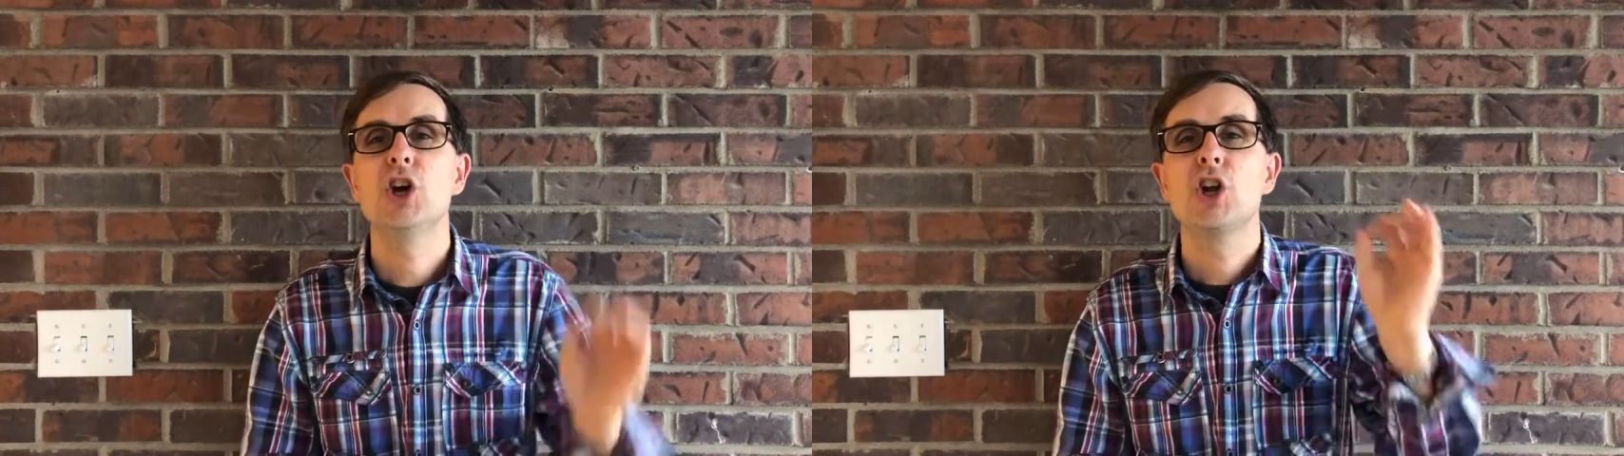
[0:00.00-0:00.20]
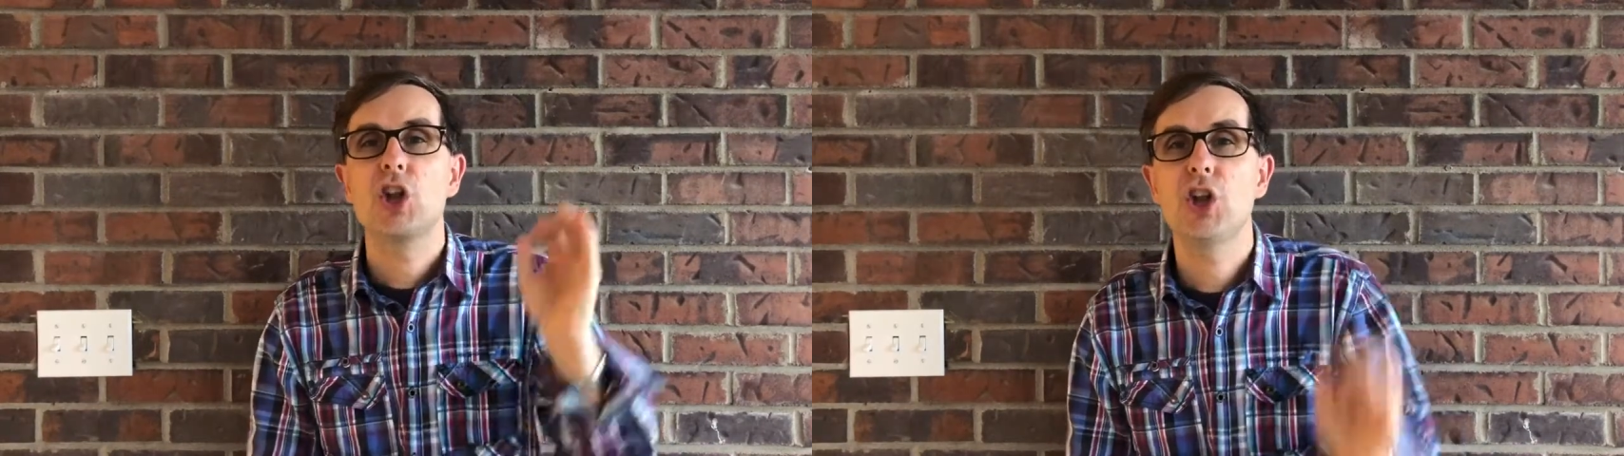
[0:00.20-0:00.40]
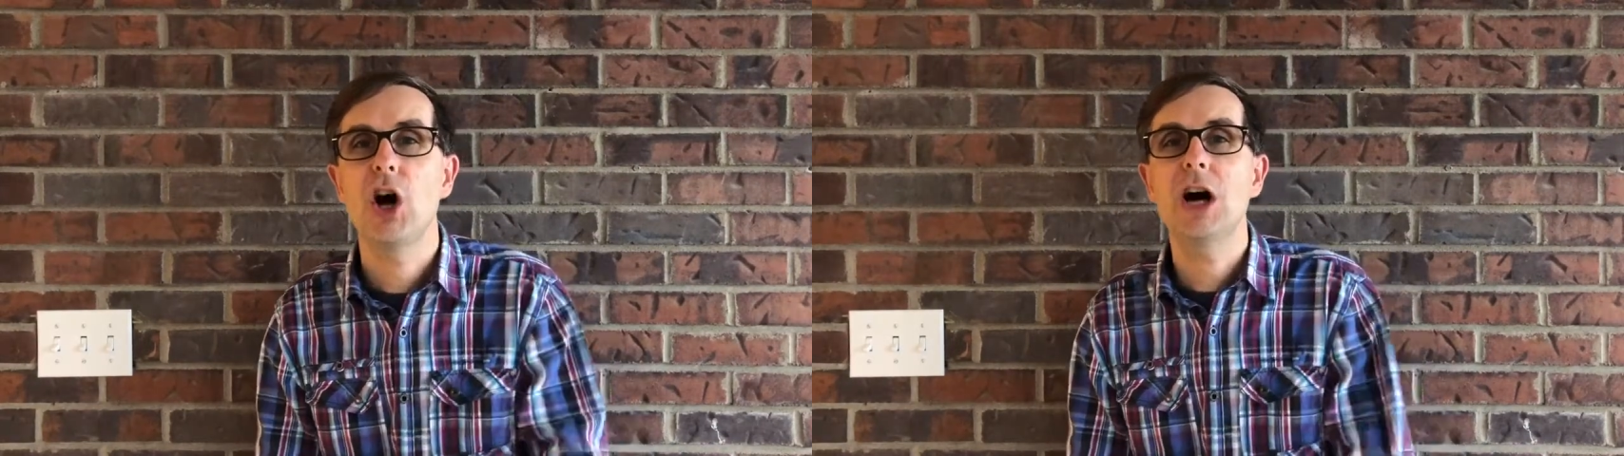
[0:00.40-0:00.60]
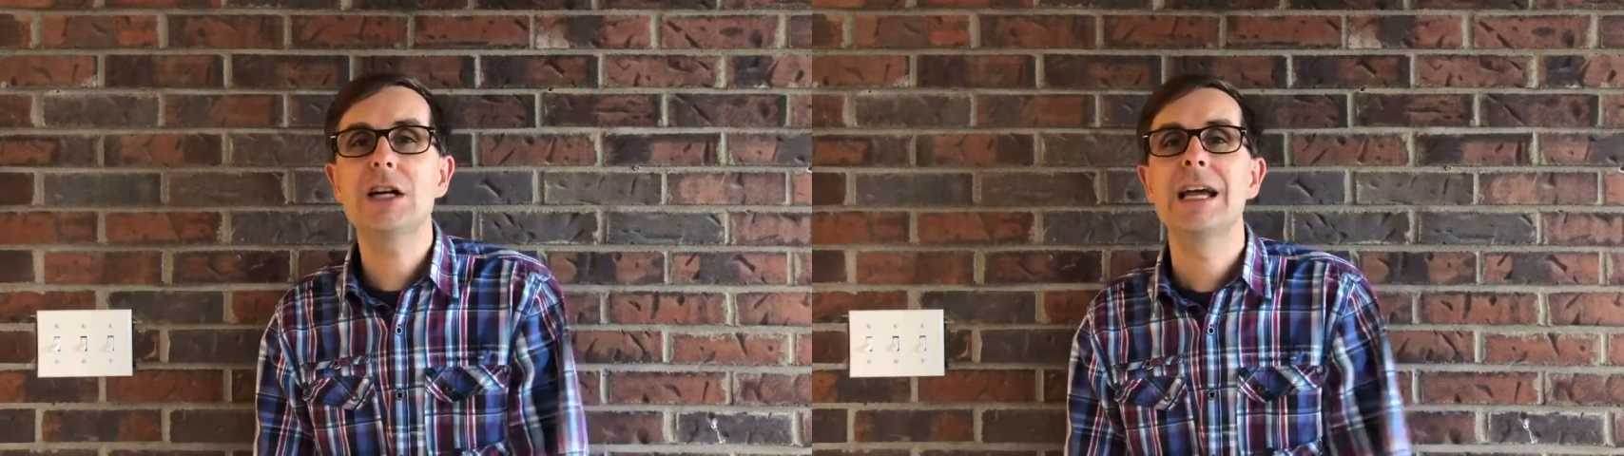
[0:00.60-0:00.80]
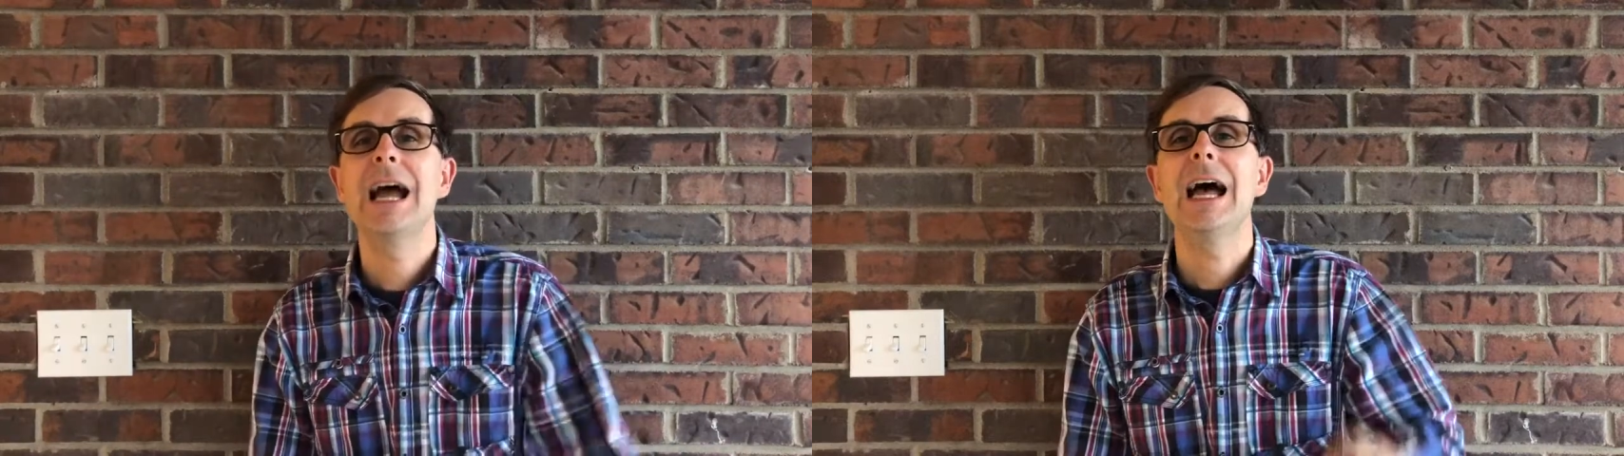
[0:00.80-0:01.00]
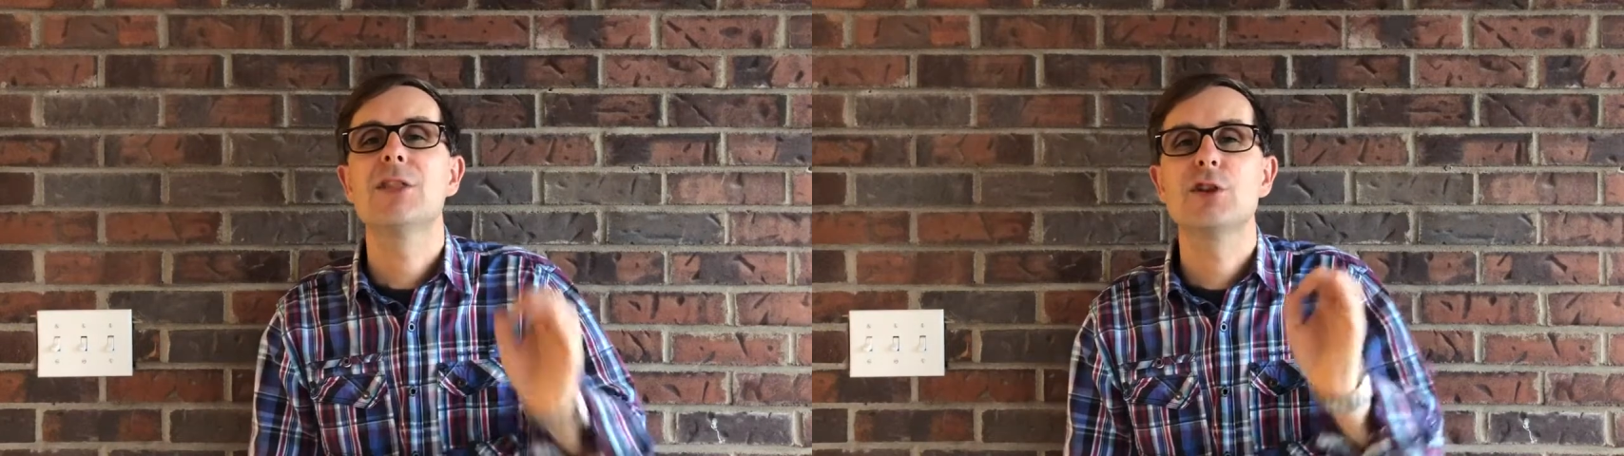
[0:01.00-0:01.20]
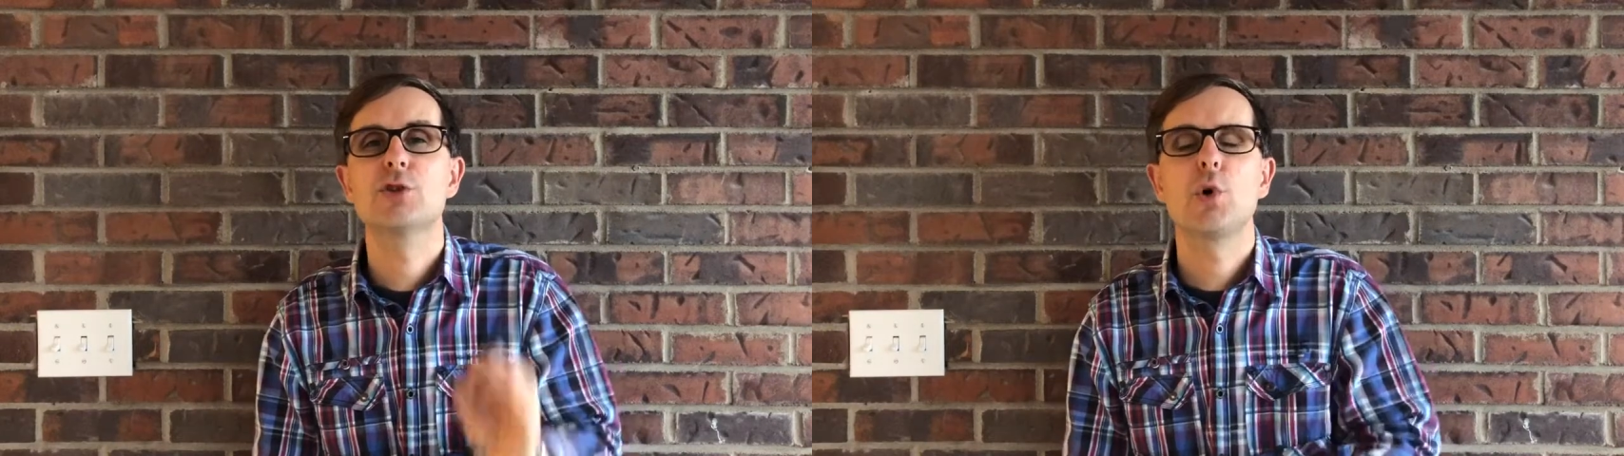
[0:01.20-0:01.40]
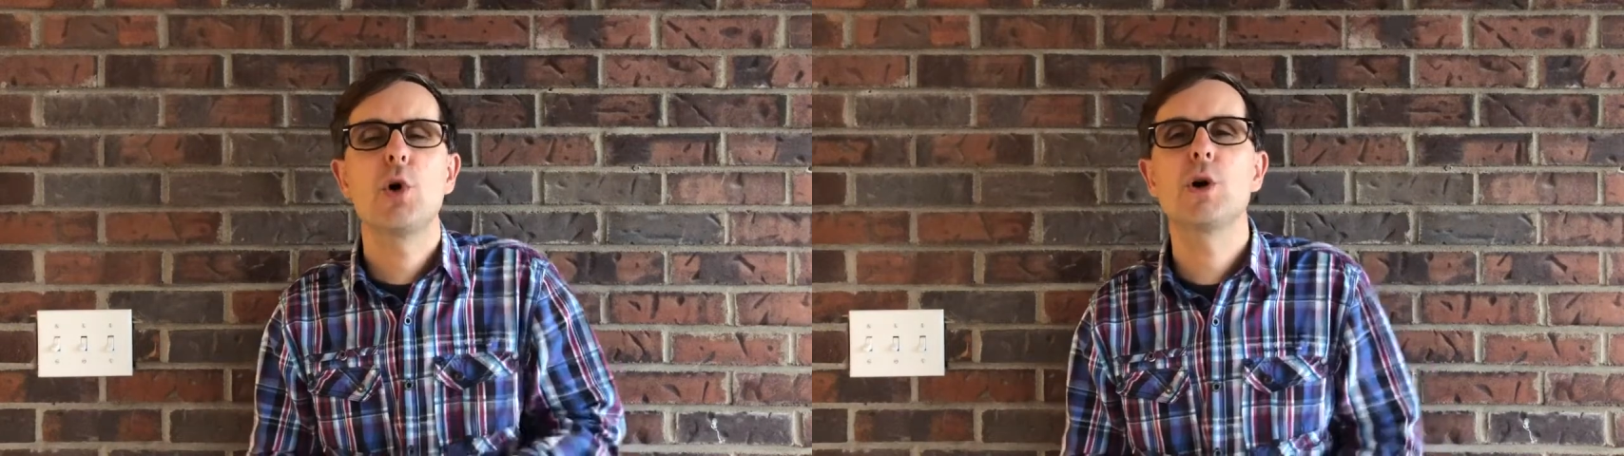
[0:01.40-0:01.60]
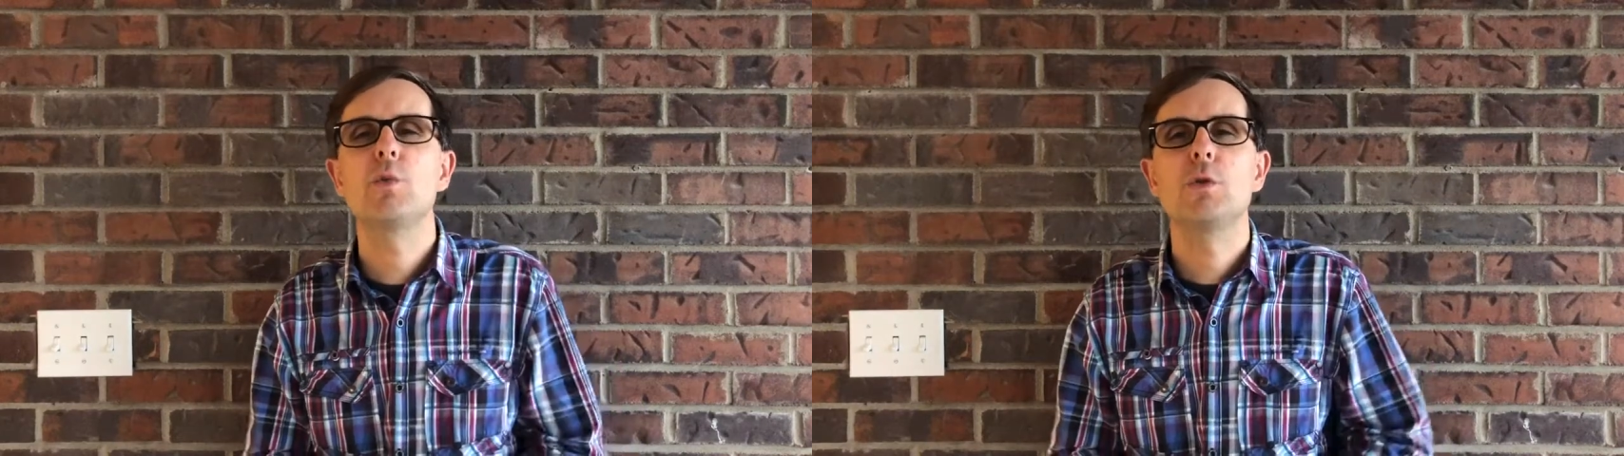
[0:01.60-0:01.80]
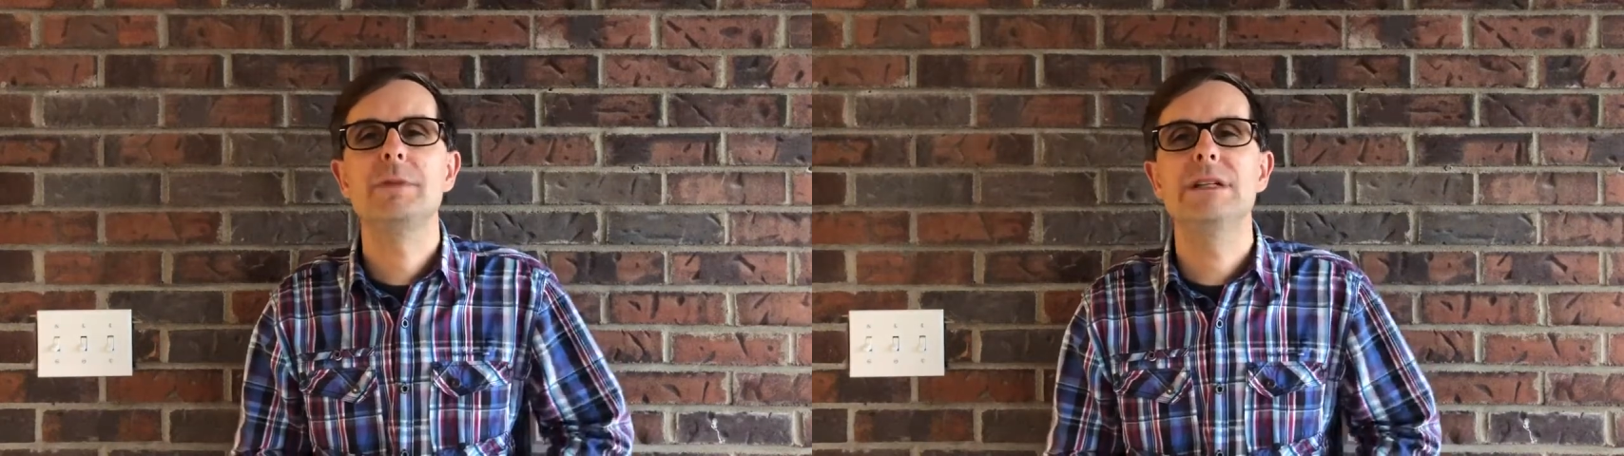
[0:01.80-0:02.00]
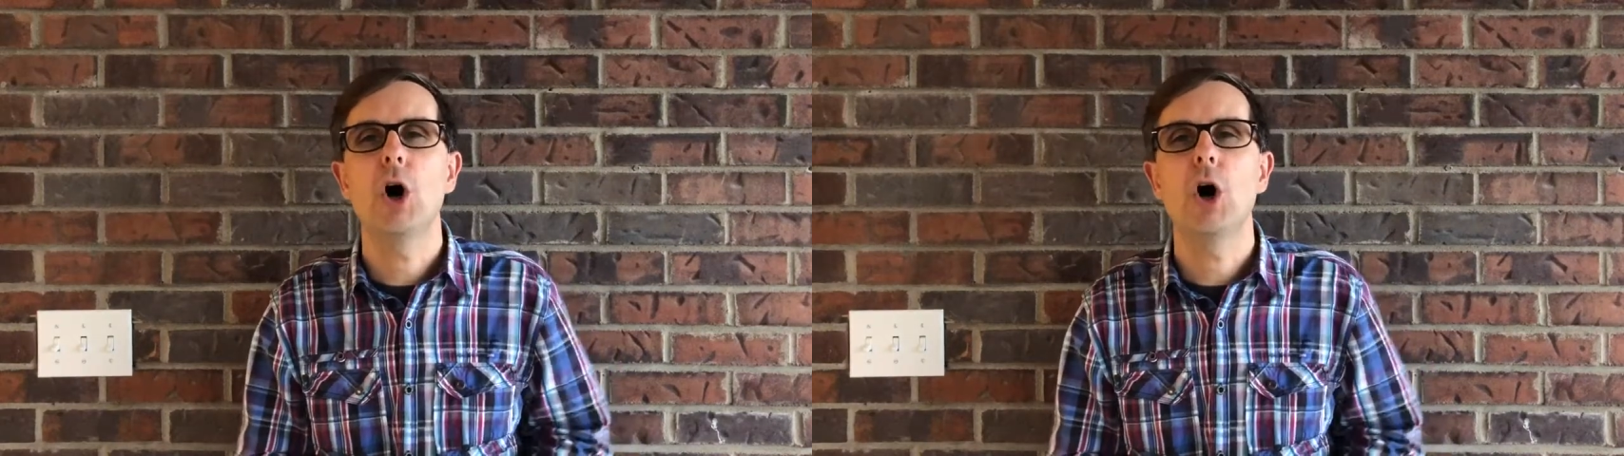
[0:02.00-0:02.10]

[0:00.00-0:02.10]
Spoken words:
Knock and the door will be